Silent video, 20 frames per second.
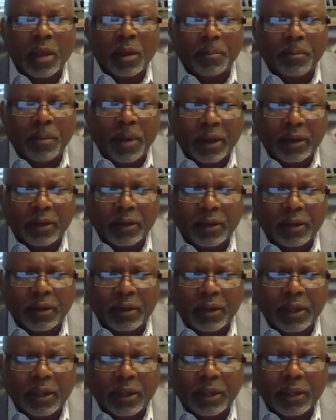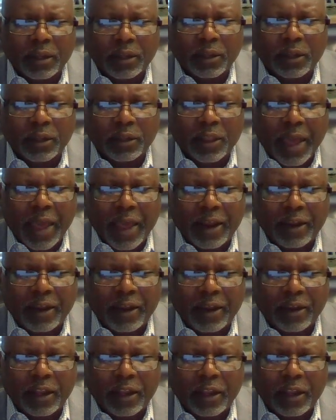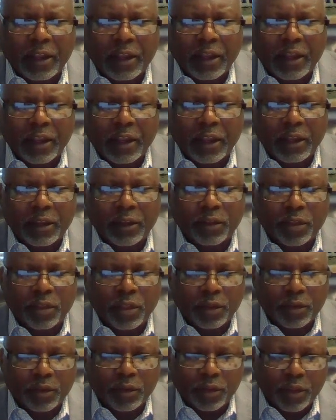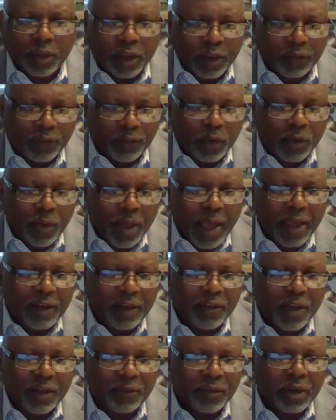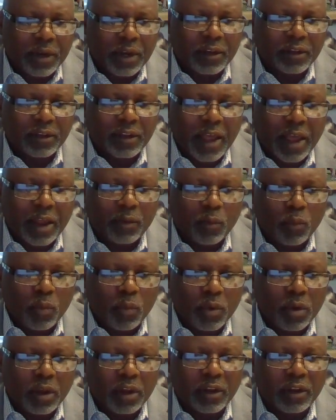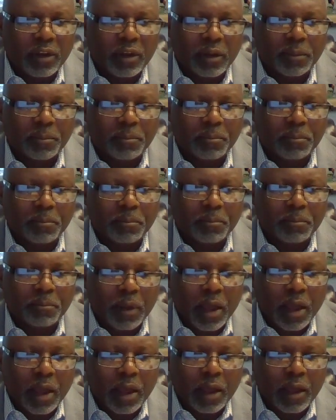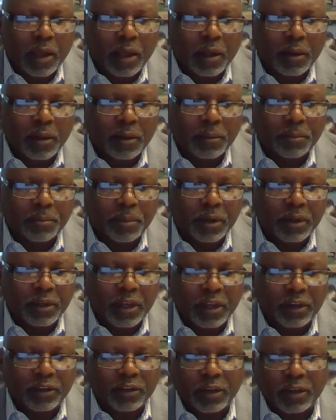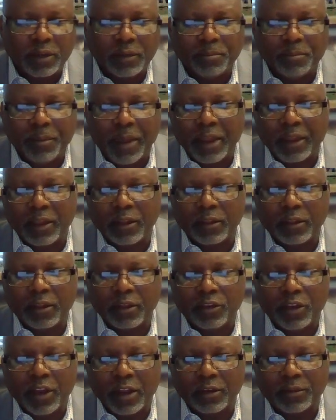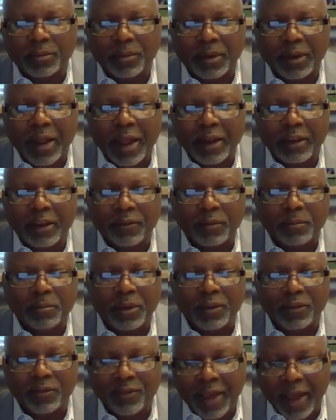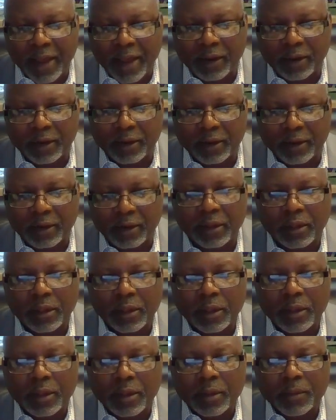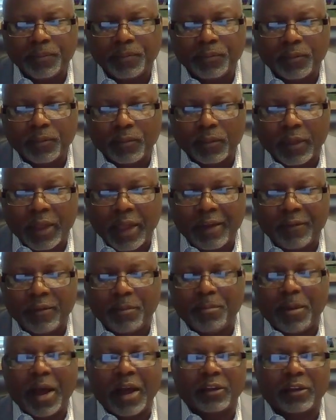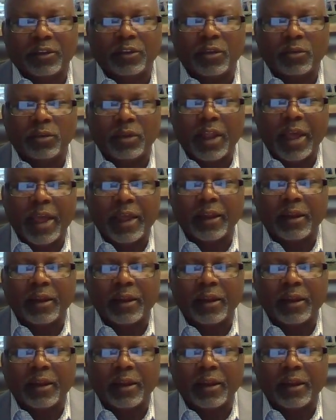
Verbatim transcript: but that if you have evidence that would potentially make the judgment not even be valid. They have a box on that.